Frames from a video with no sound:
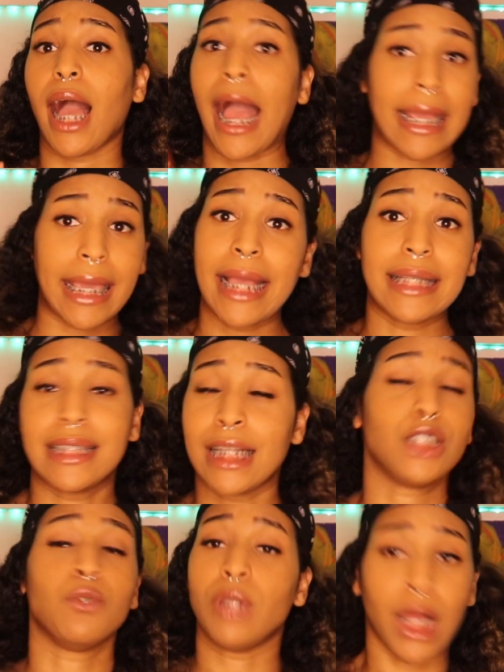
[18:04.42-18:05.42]
I can't
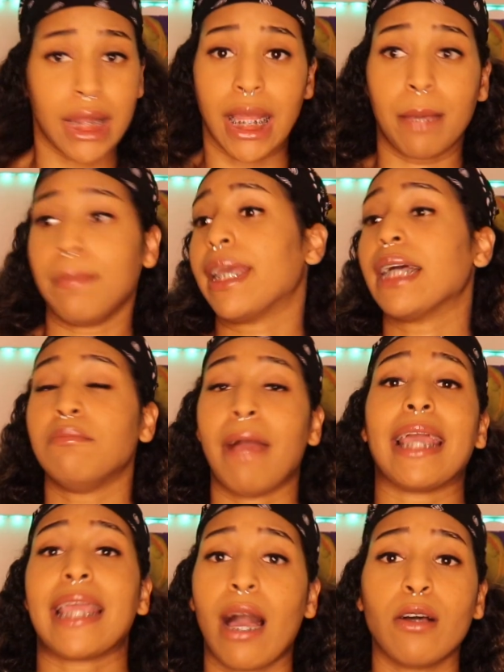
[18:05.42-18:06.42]
send you nothing because
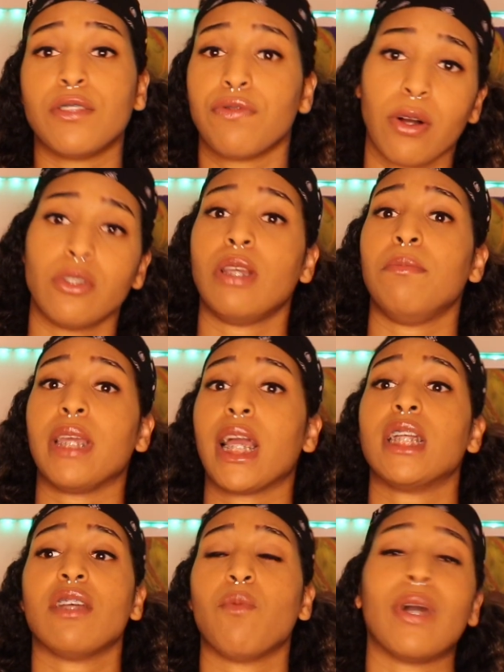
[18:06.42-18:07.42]
my account is frozen
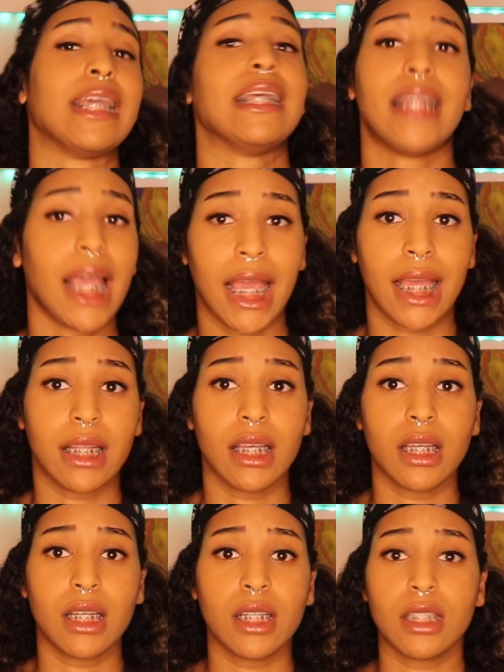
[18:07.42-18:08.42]
because of what he did.
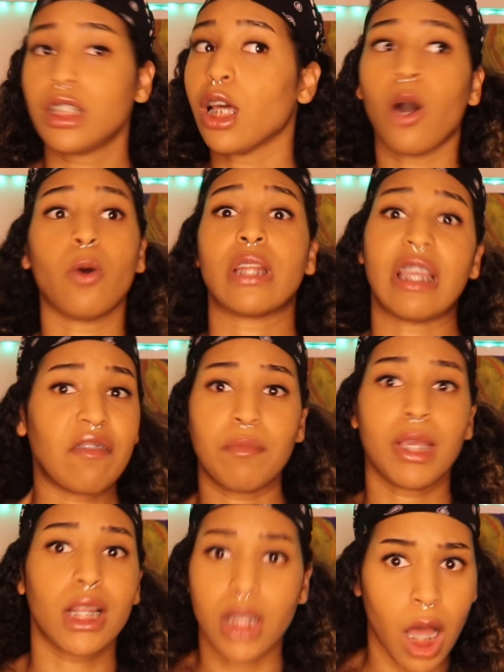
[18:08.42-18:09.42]
So leave
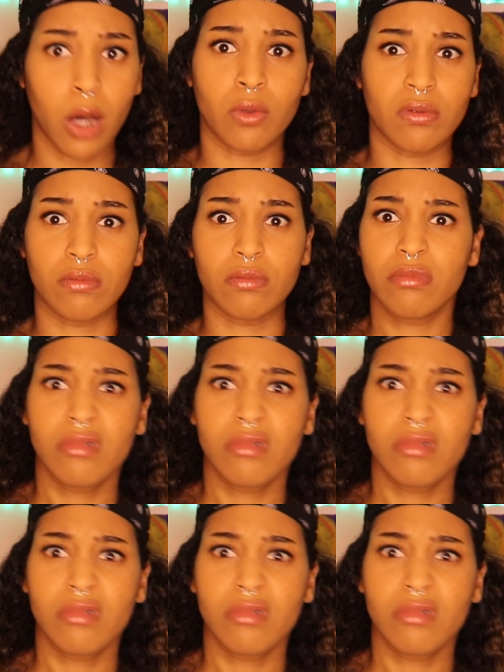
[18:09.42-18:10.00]
me alone.